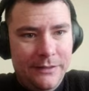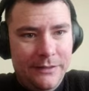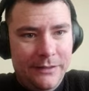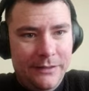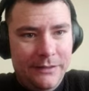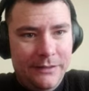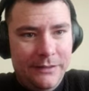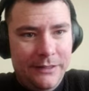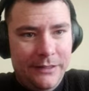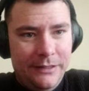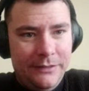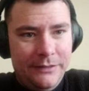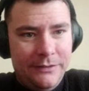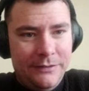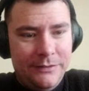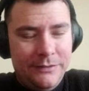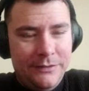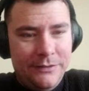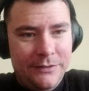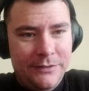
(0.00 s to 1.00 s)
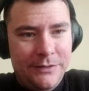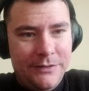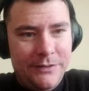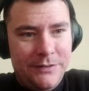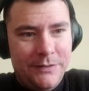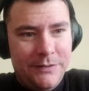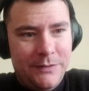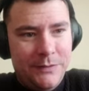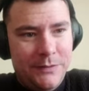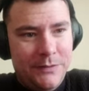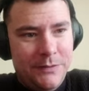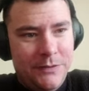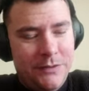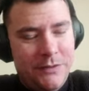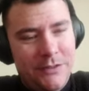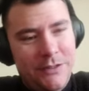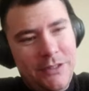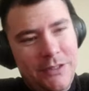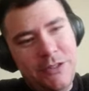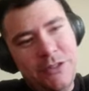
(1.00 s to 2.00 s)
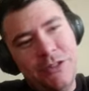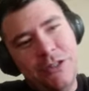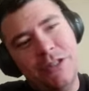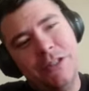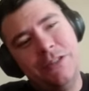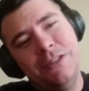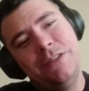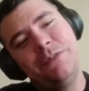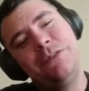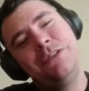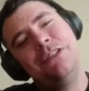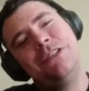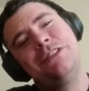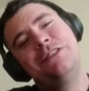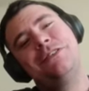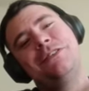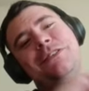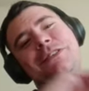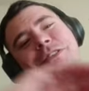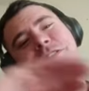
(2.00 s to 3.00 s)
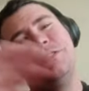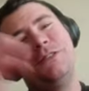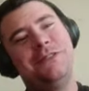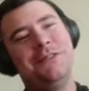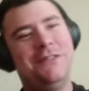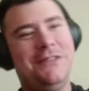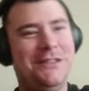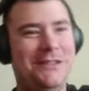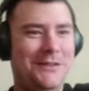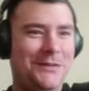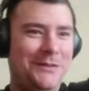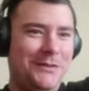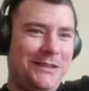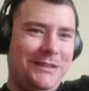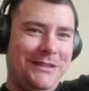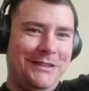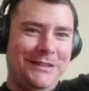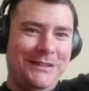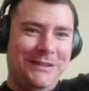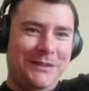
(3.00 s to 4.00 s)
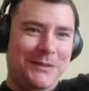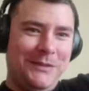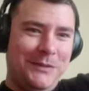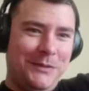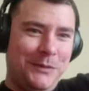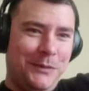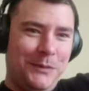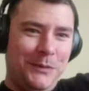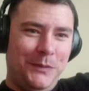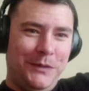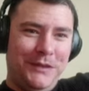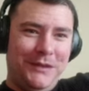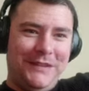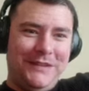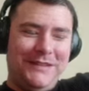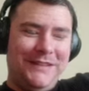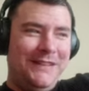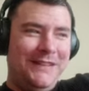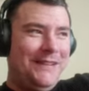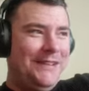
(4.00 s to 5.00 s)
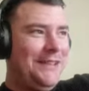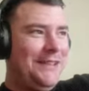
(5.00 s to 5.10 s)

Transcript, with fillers: and that seashell we are going to use as well so what